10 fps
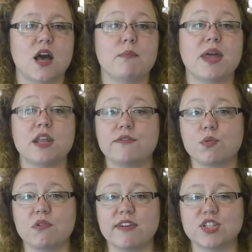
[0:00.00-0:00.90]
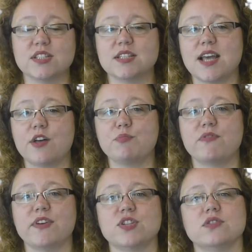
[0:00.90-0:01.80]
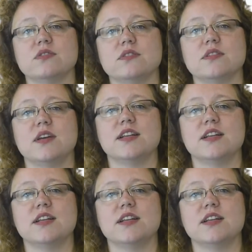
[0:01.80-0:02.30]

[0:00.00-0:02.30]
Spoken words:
Many of you are registered health professionals